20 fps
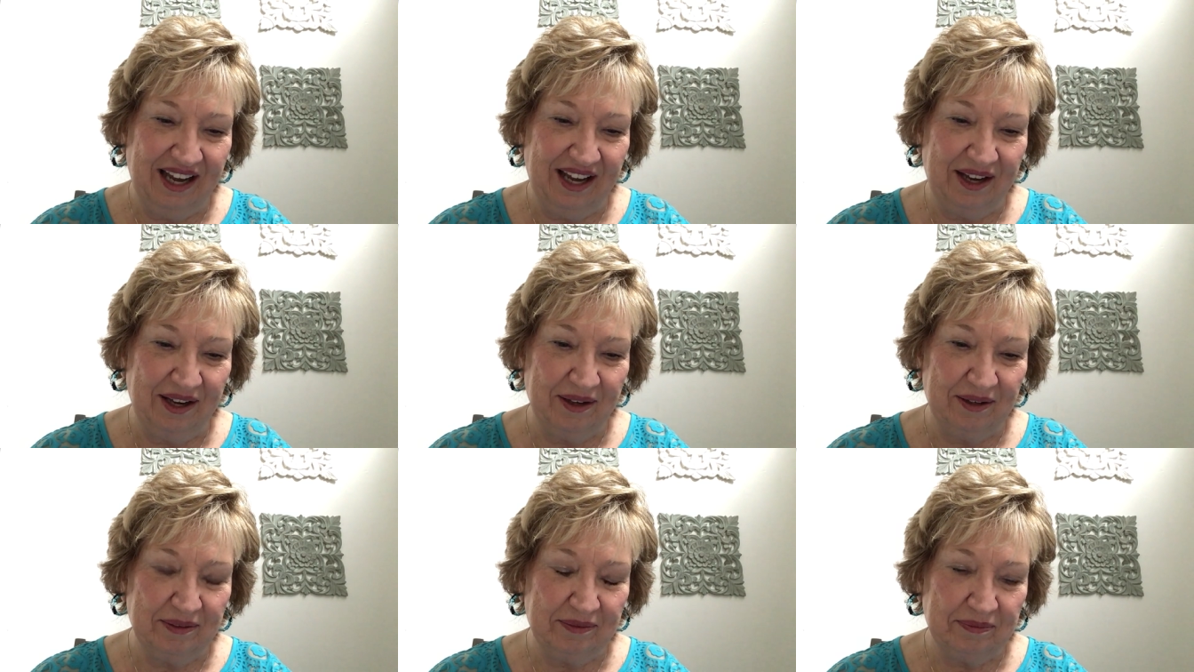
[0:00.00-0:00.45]

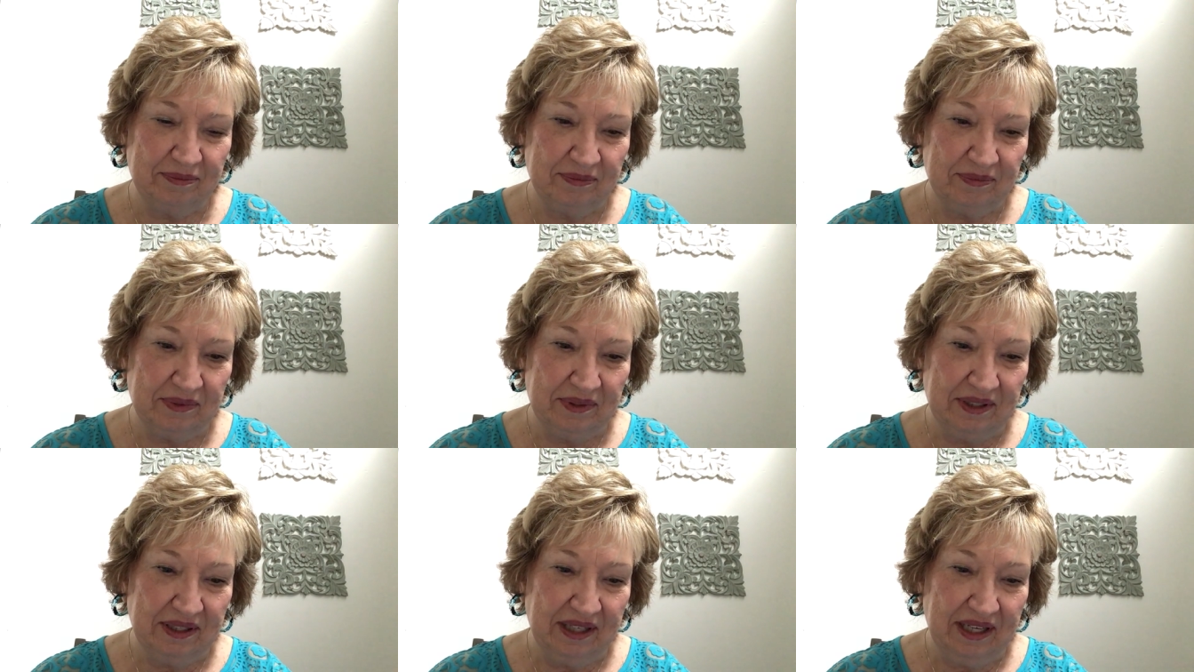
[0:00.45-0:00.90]
Um,
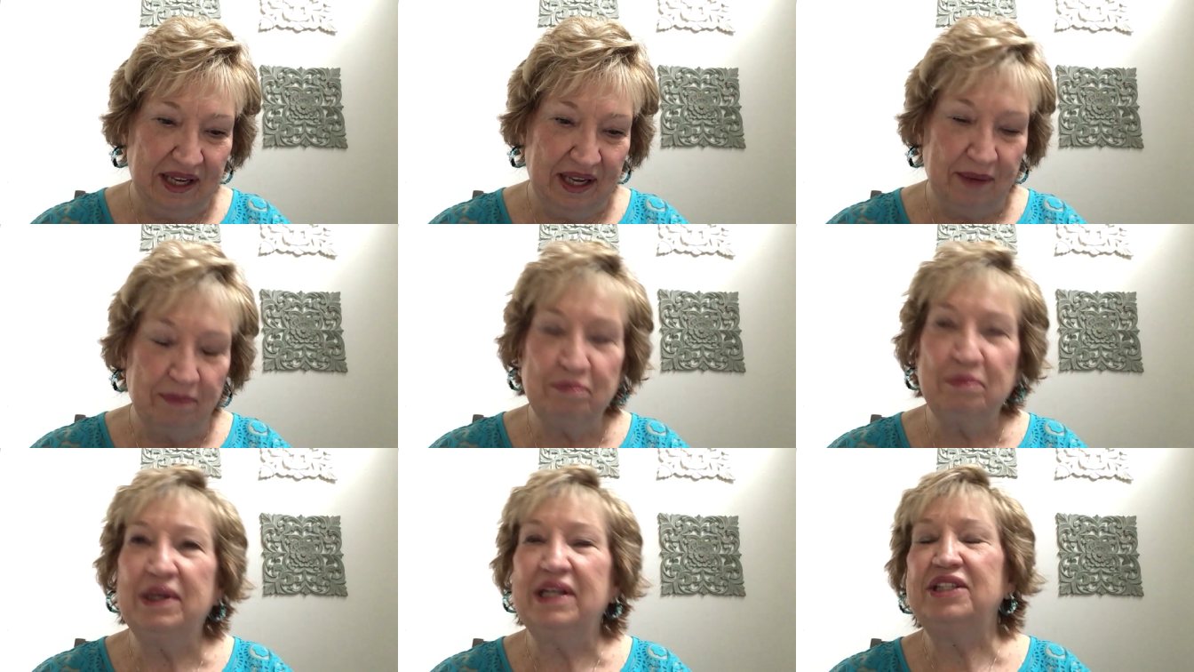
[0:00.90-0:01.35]

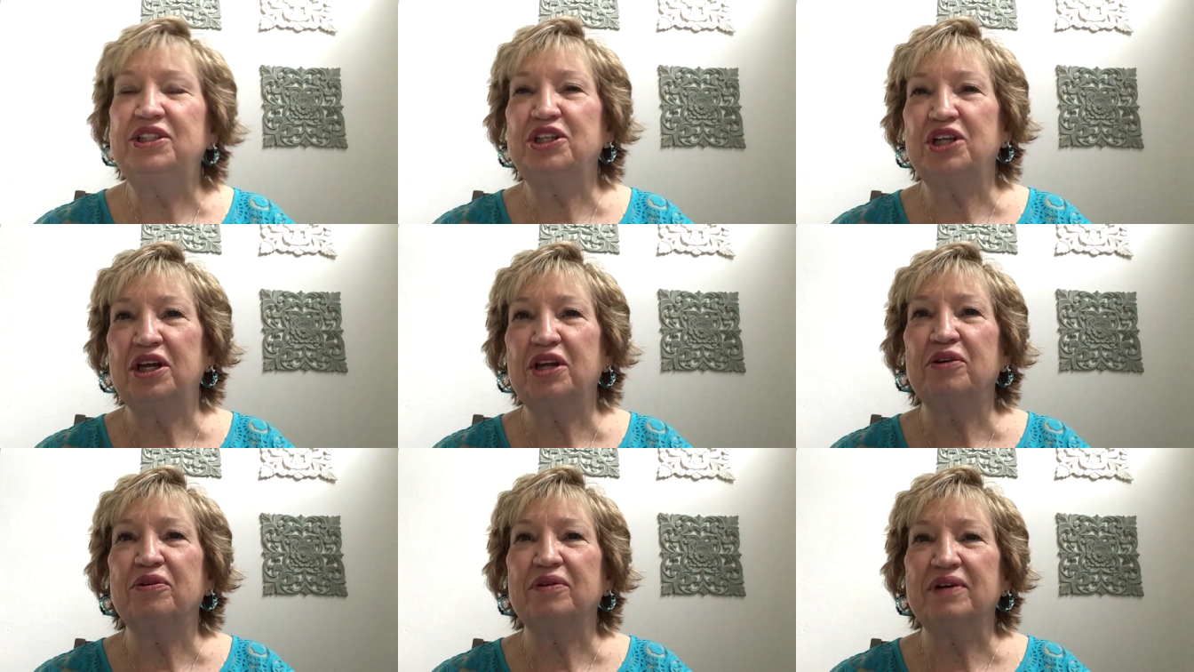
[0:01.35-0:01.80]
be
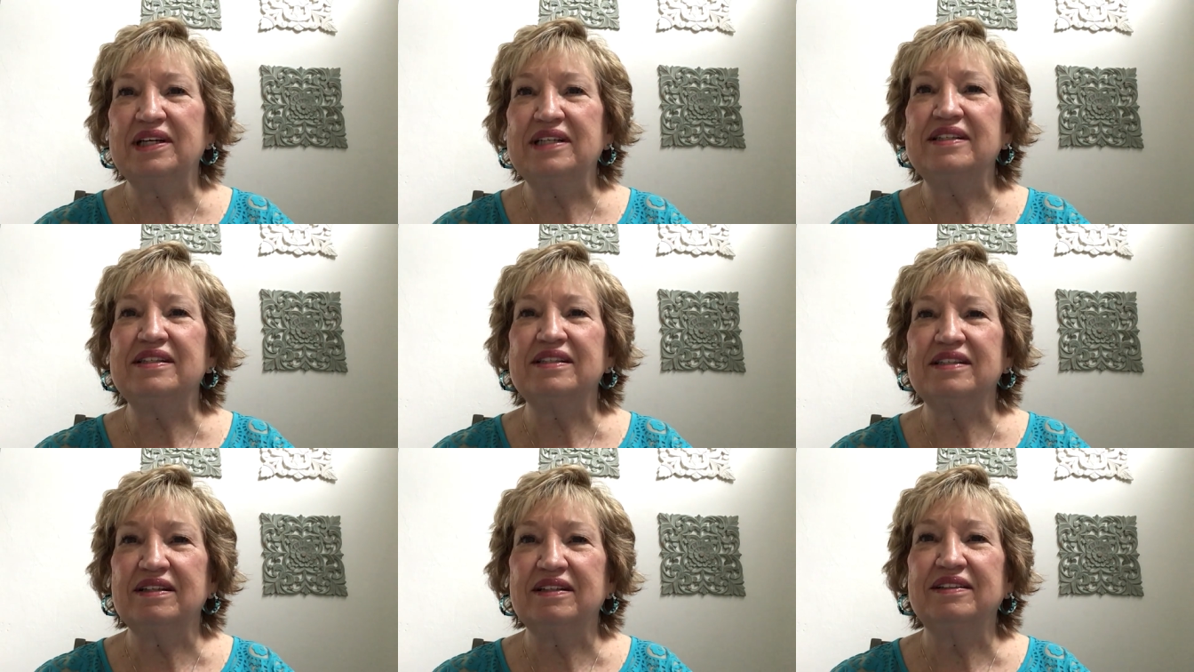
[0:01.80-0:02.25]
generous,